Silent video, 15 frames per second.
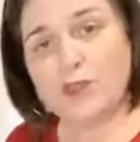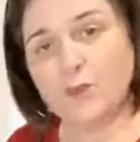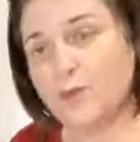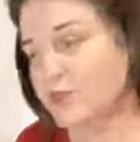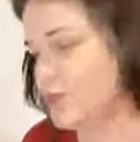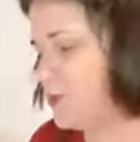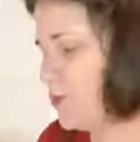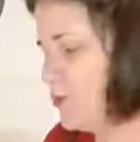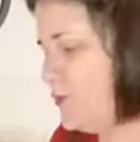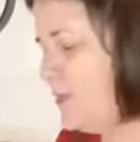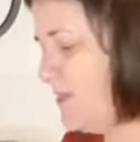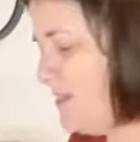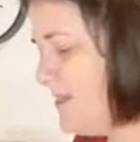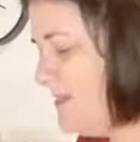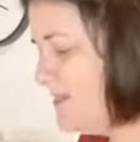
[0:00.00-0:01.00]
what you want to do
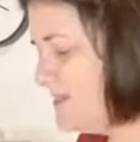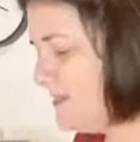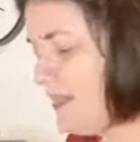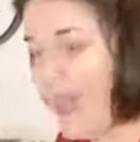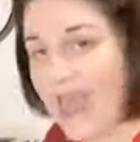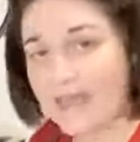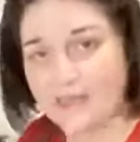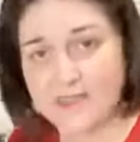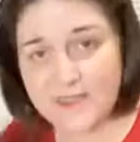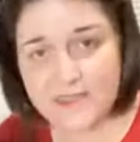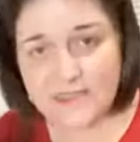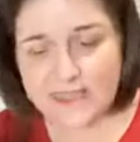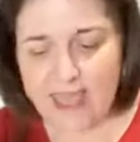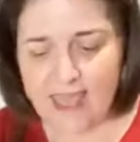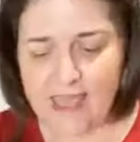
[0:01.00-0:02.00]
is at this
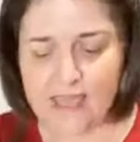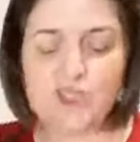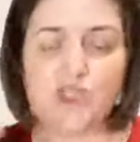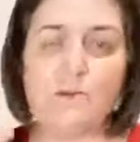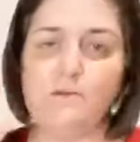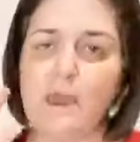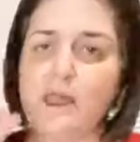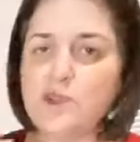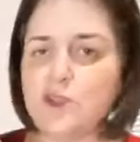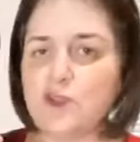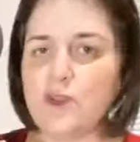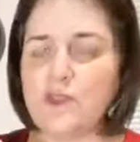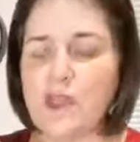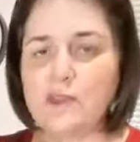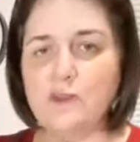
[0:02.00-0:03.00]
stage make
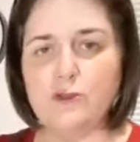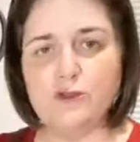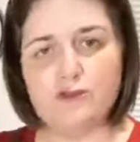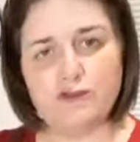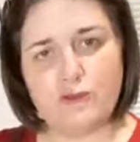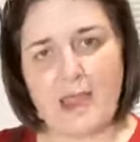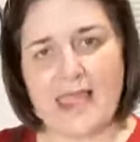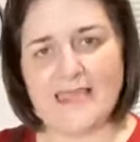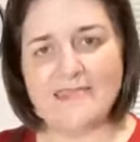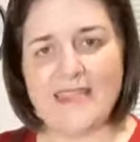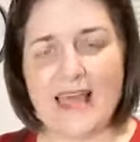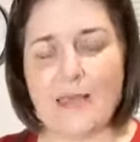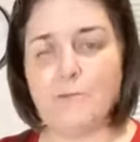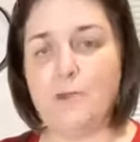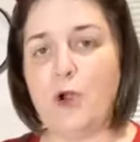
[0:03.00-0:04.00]
sure that you drain
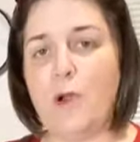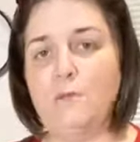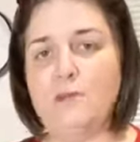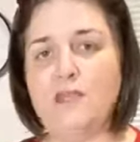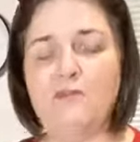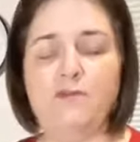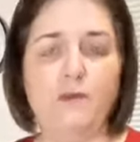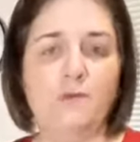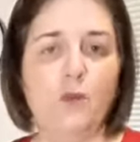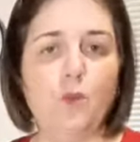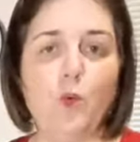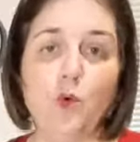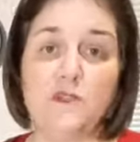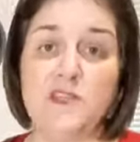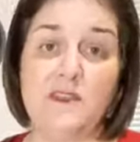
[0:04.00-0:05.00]
that properly from the
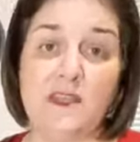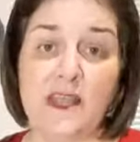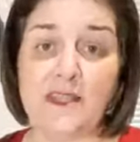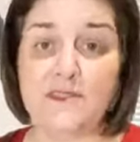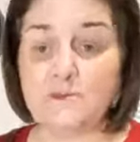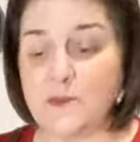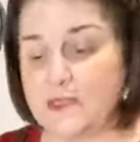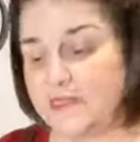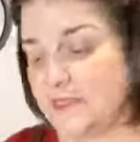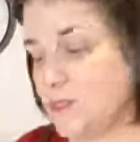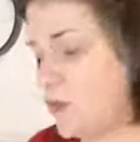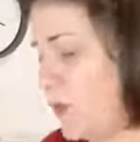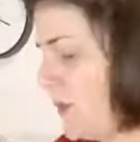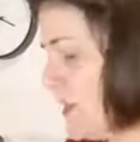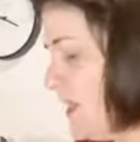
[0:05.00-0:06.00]
water that it's been
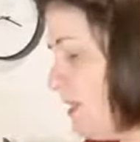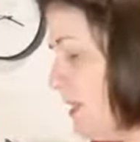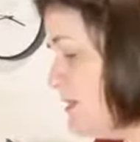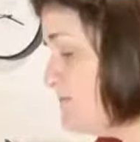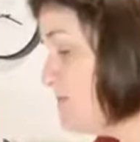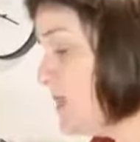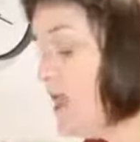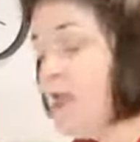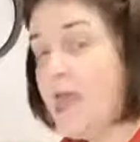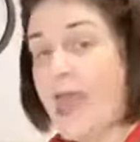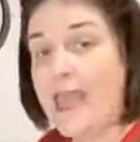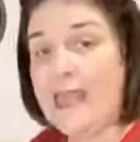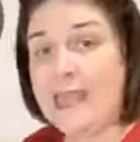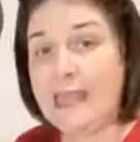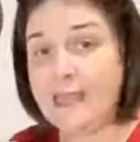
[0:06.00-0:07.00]
soaking in.
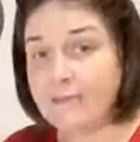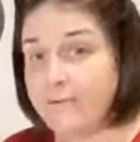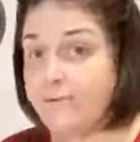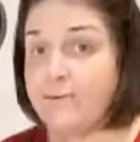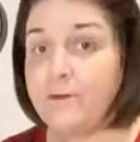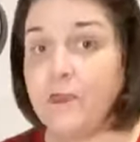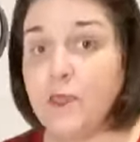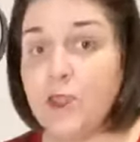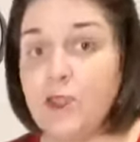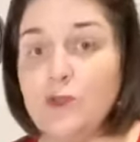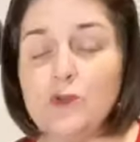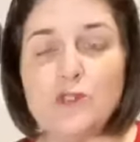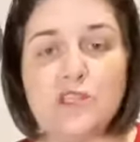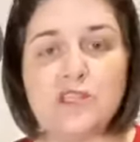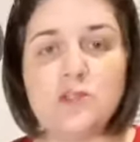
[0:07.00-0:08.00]
If
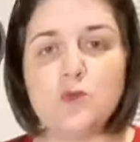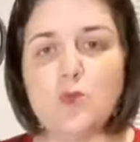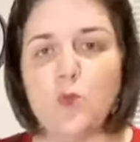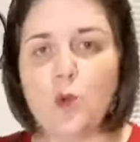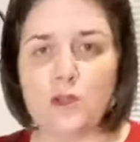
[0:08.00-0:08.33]
you didn't